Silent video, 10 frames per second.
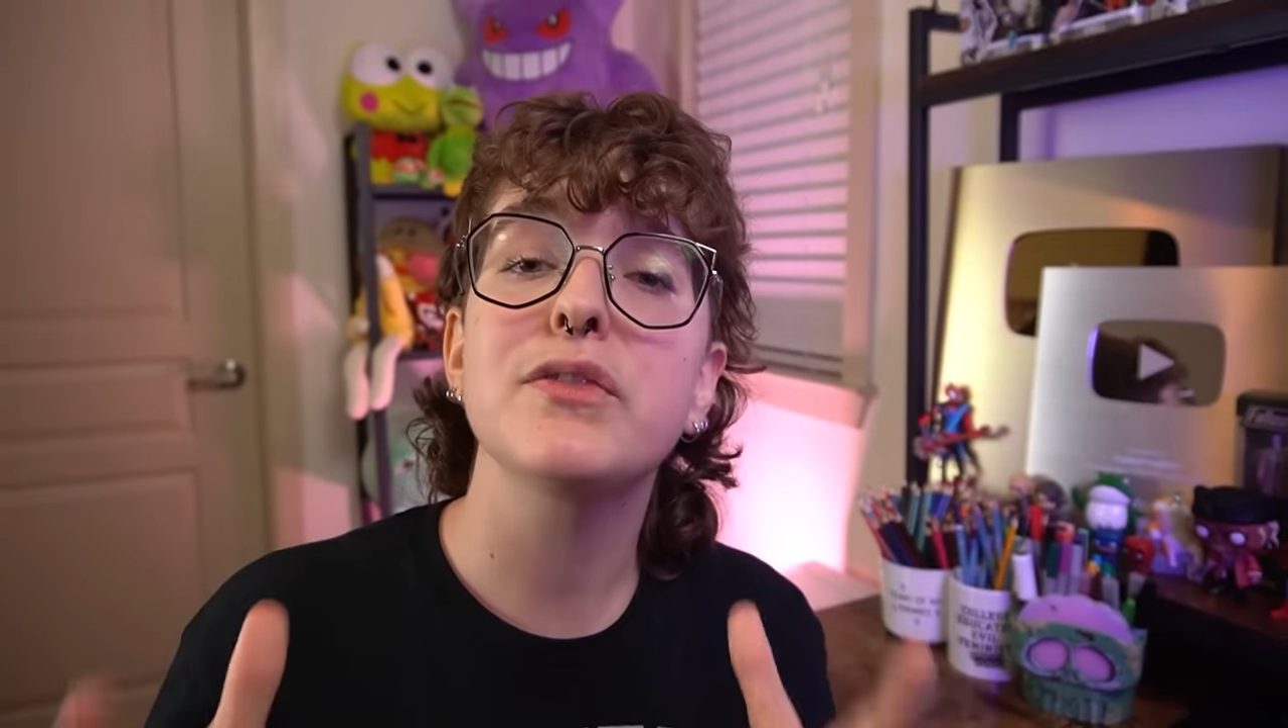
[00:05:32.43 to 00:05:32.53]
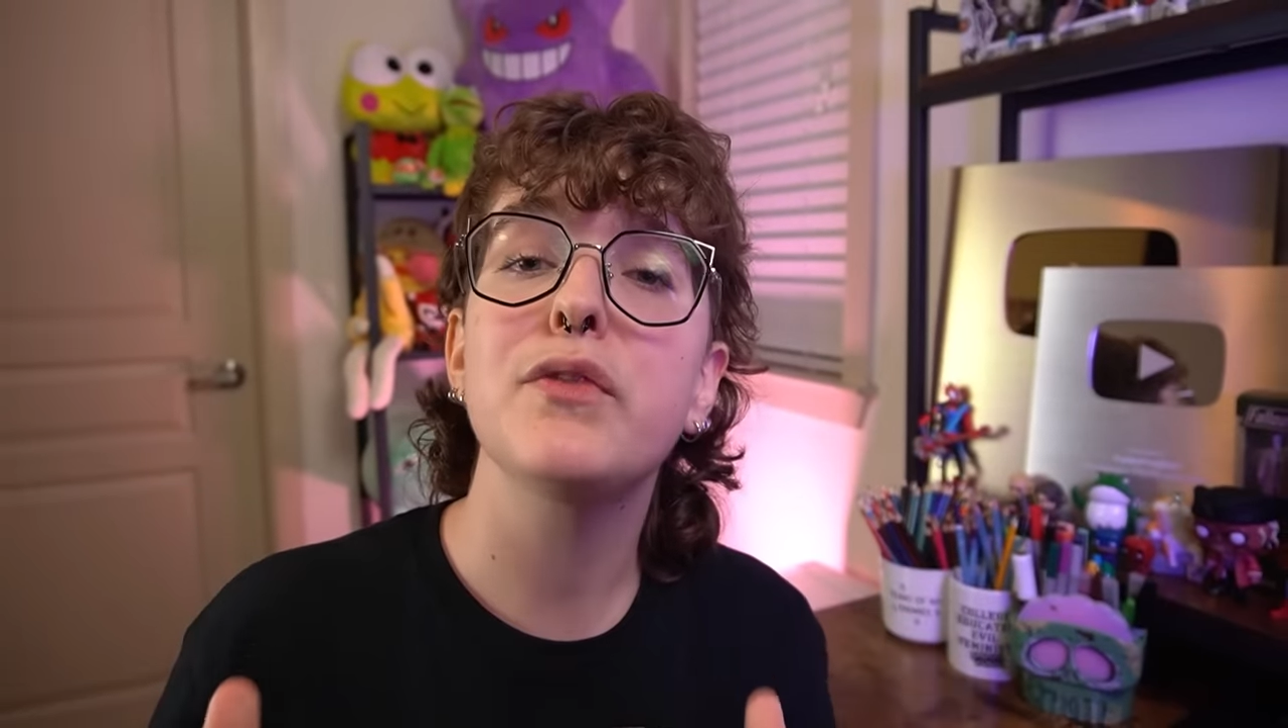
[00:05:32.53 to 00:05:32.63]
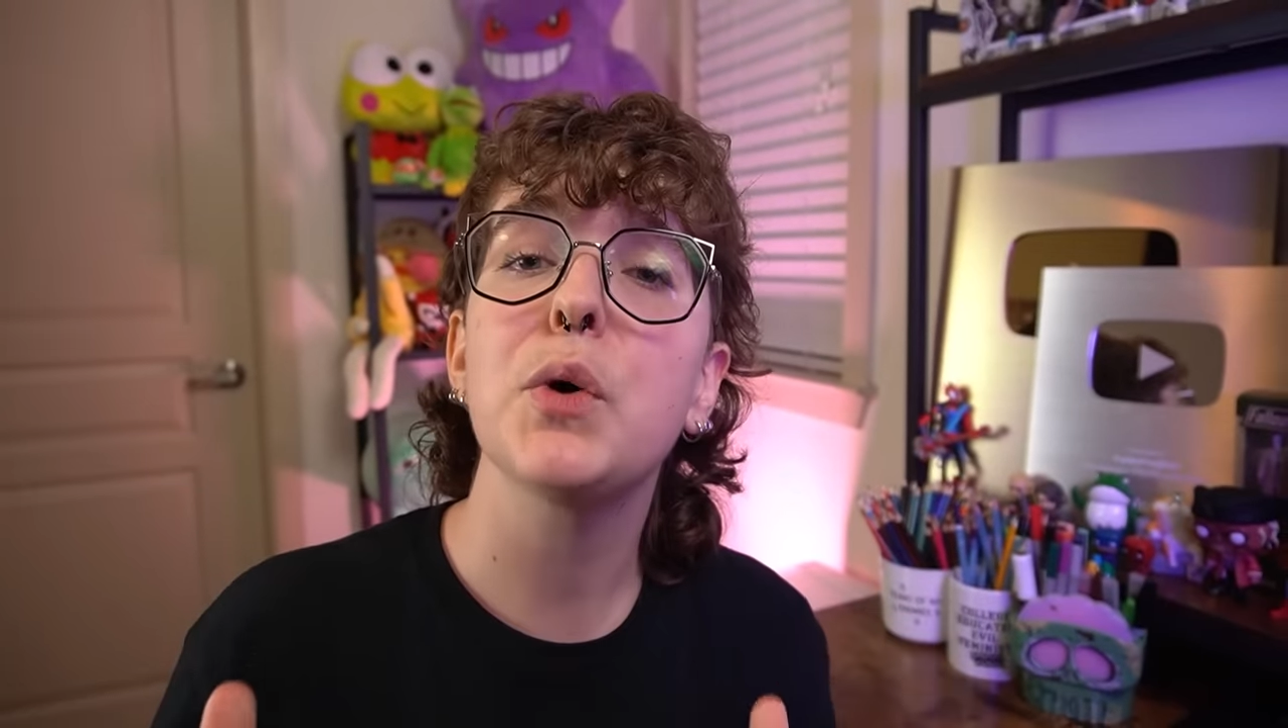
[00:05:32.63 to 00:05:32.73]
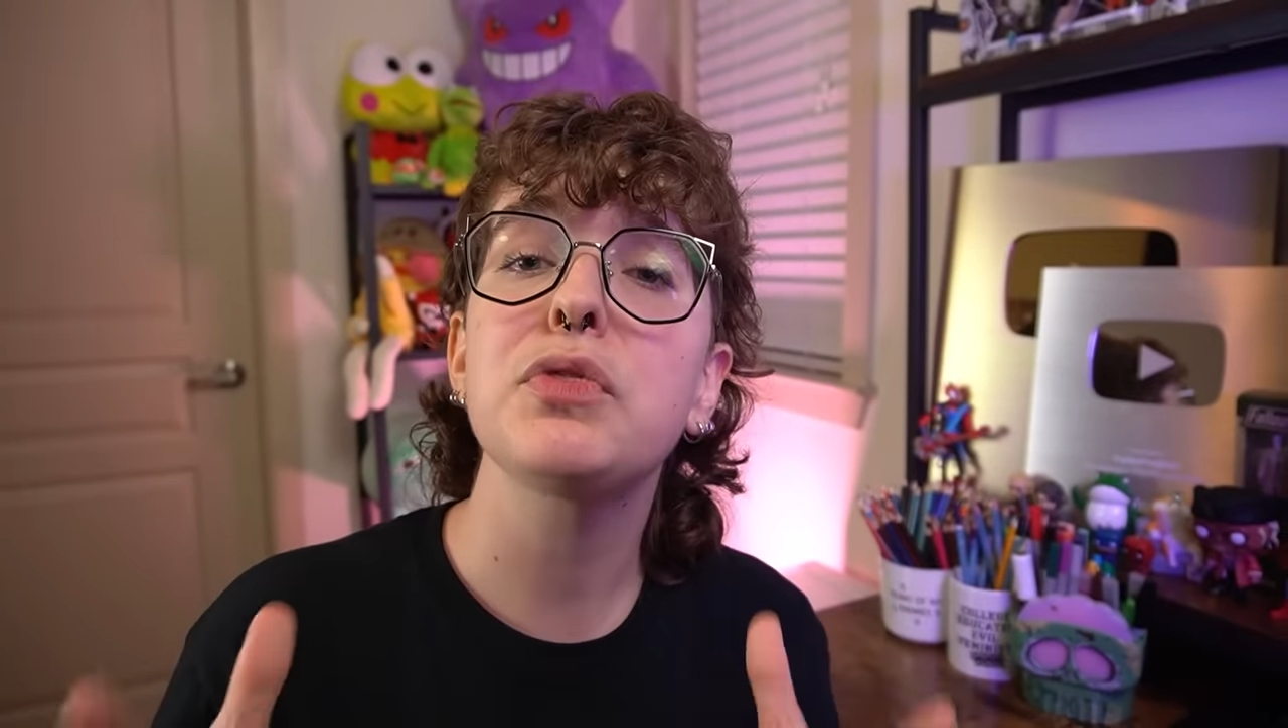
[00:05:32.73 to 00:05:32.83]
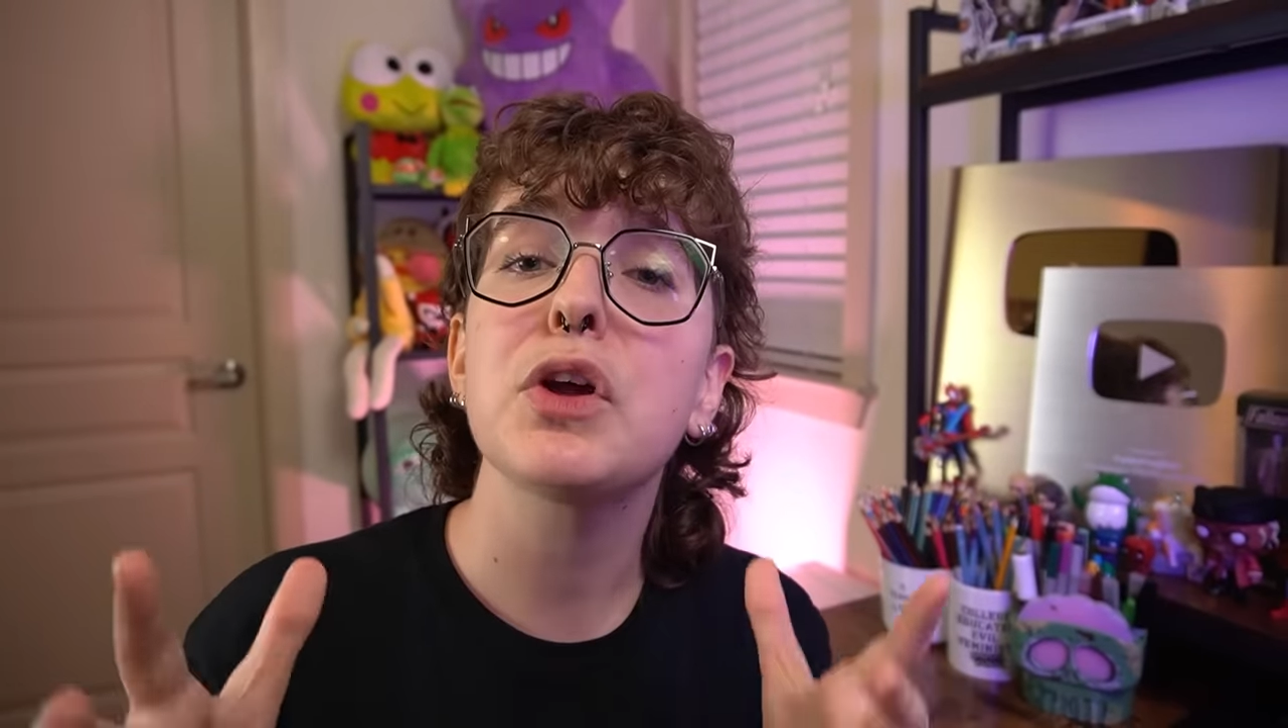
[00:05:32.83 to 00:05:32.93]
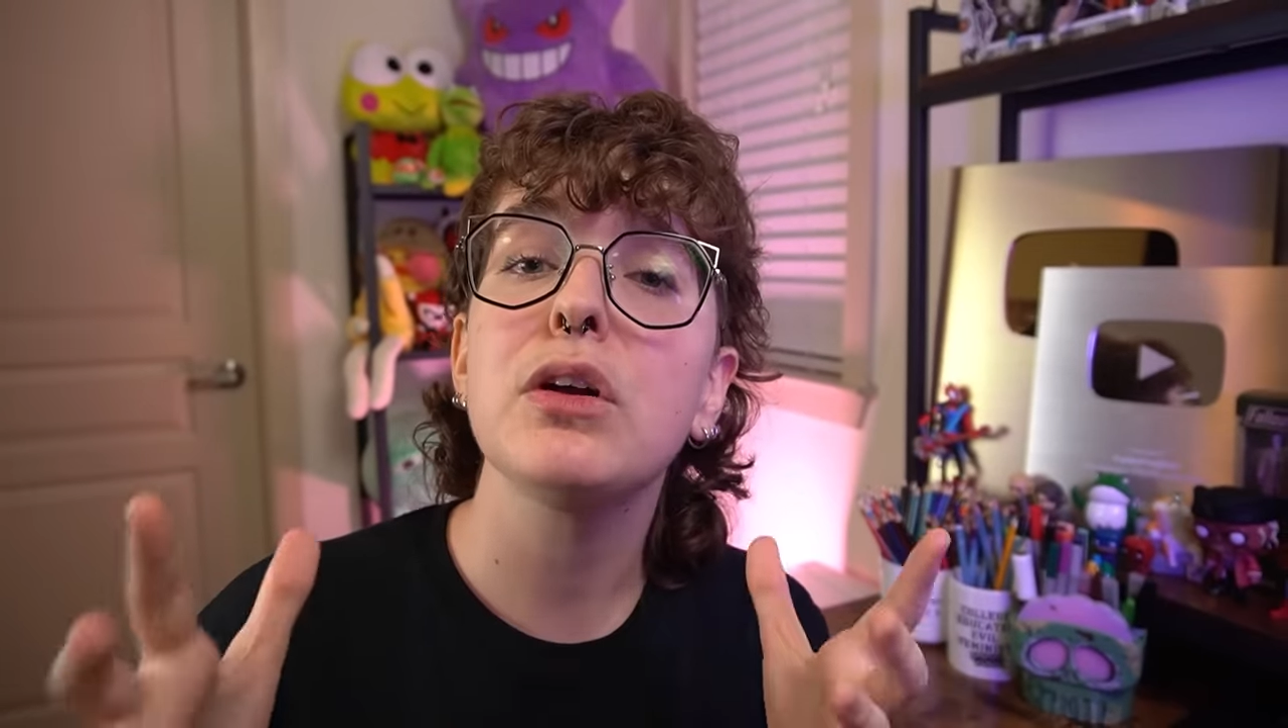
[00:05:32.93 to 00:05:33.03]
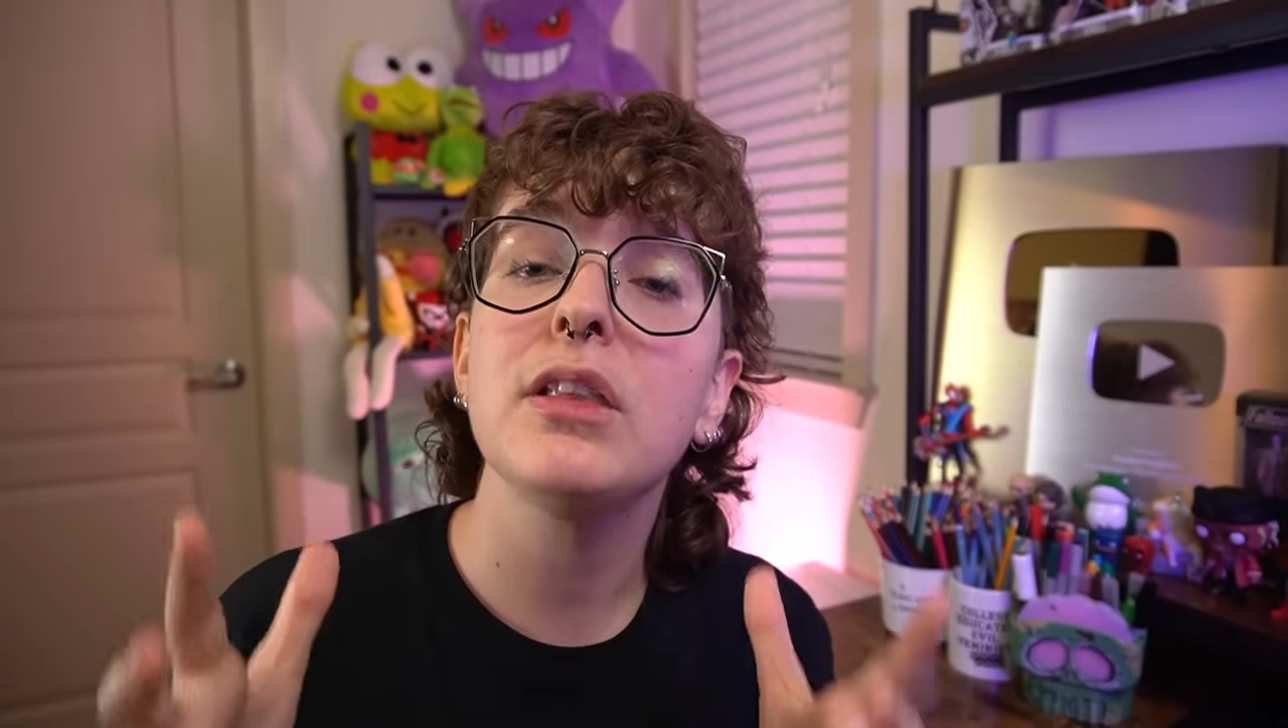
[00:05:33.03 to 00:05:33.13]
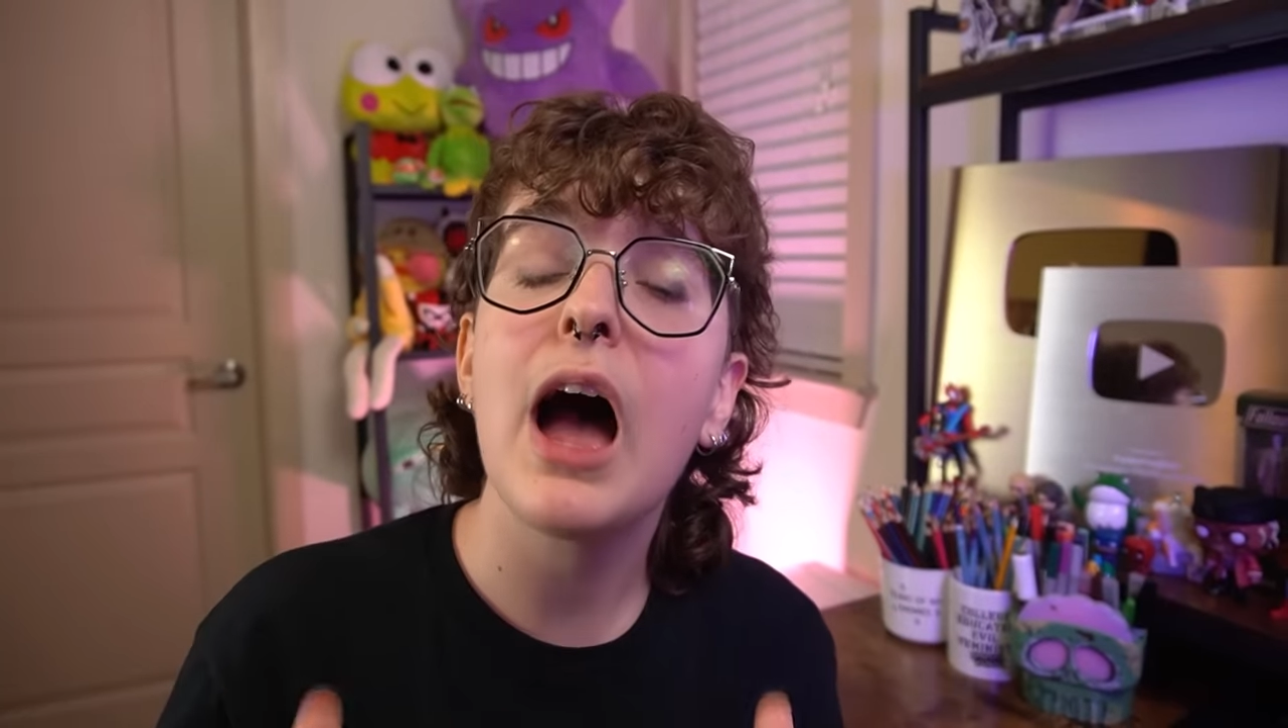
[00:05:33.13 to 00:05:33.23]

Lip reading: devote their